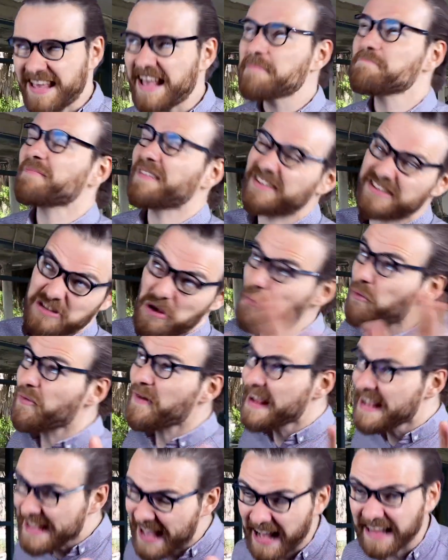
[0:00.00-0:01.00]

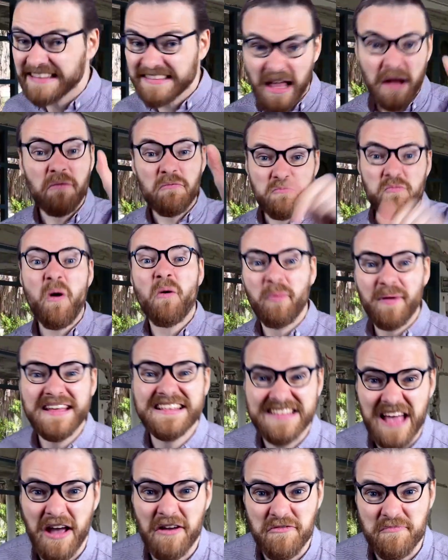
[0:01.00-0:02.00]
Sorry, don't worry,
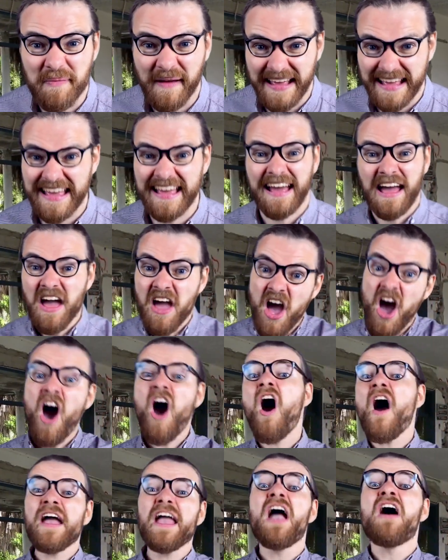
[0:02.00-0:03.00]
Toby.
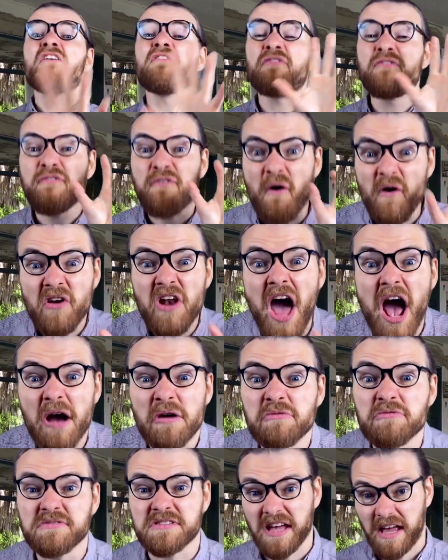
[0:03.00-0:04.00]
I
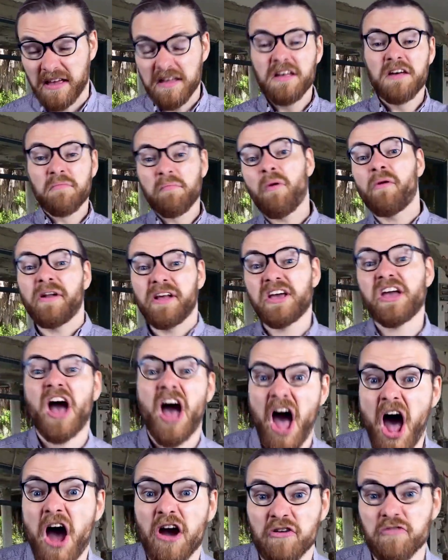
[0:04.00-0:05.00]
followed Monica
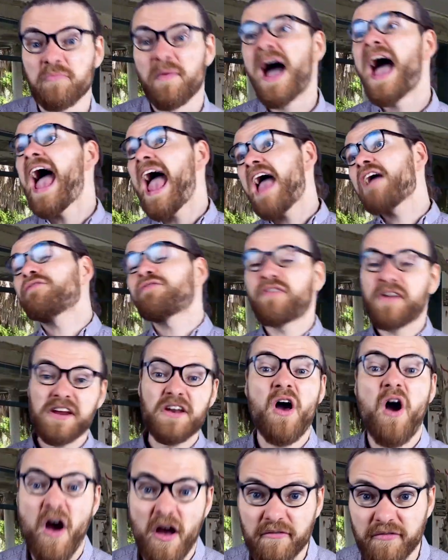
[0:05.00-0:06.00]
home every
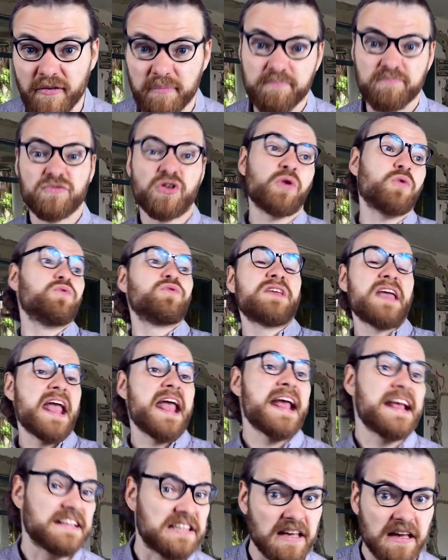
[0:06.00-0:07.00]
night for 2
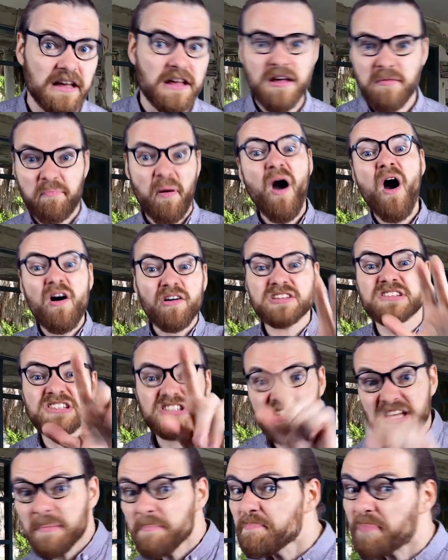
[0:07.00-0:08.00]
years. Past
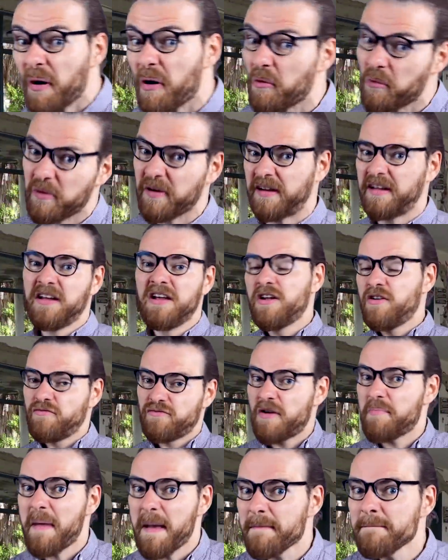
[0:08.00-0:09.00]
simple,
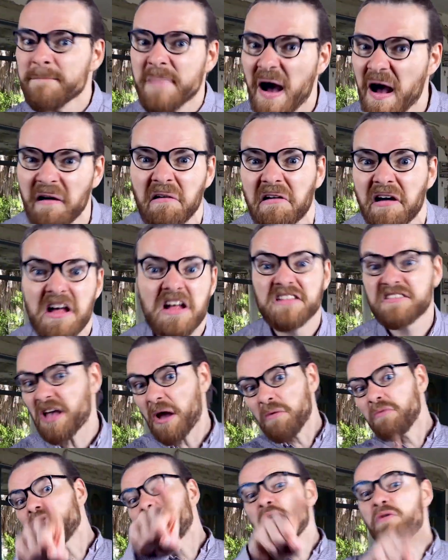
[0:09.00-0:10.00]
remember?
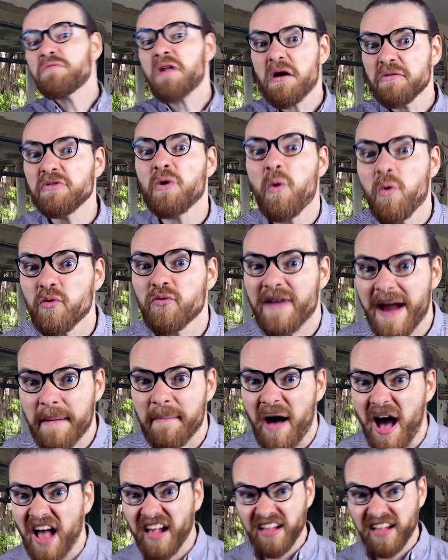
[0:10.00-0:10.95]
Don't you know your grammar?